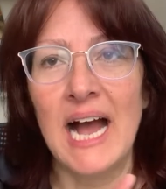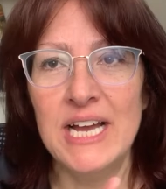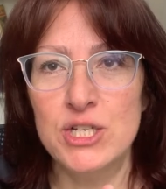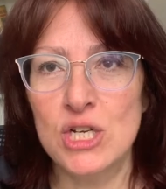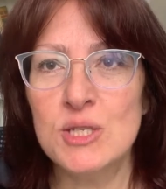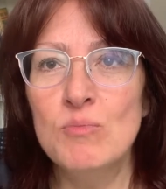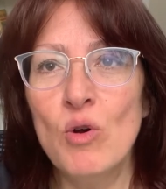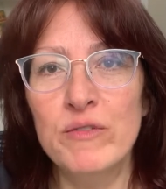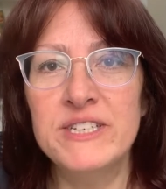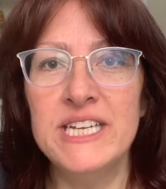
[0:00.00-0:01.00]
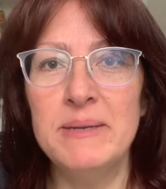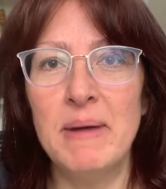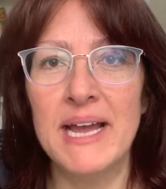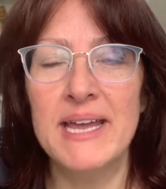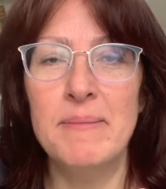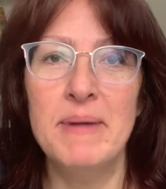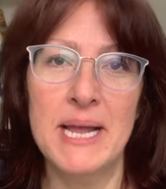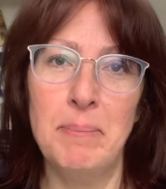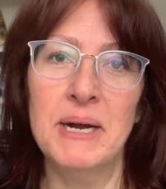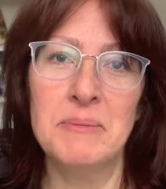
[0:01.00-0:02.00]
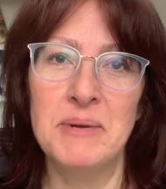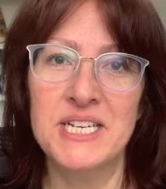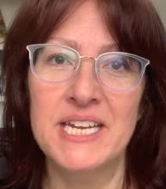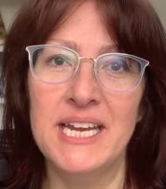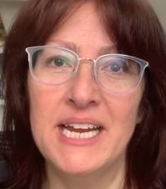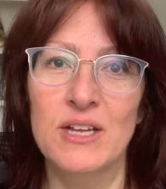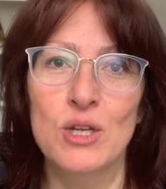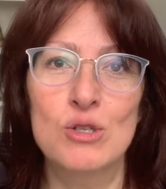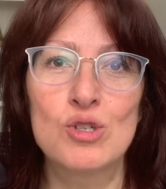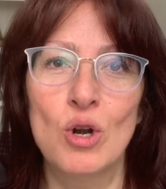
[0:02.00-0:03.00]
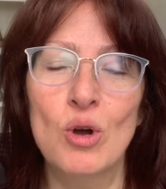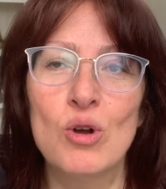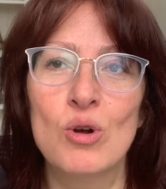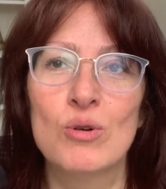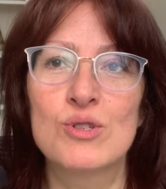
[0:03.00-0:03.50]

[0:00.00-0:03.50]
I just moved in my, my apartment here not so long ago,